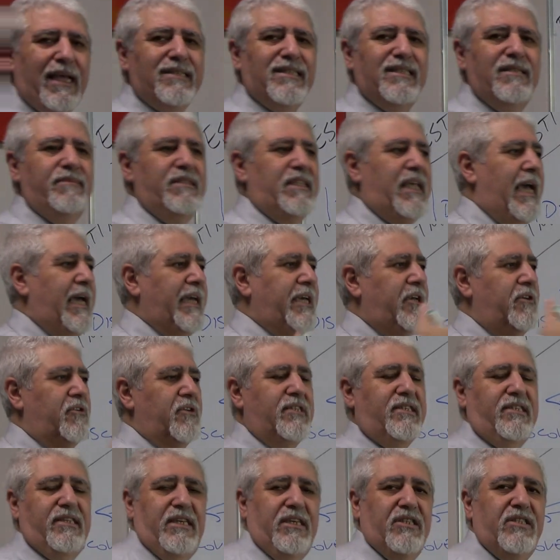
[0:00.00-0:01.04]
estimate
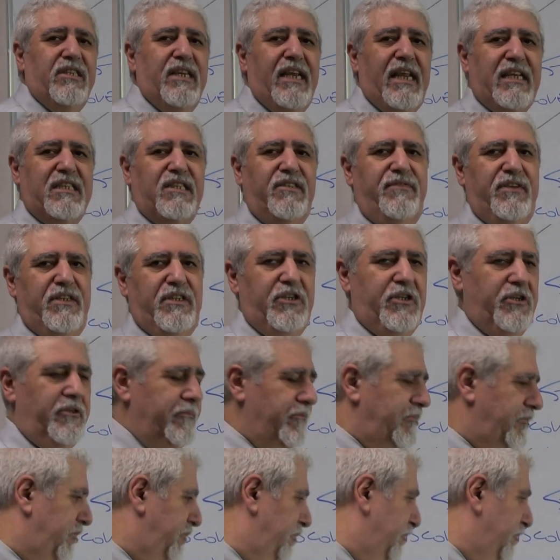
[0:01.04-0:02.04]
accuracy in the next video.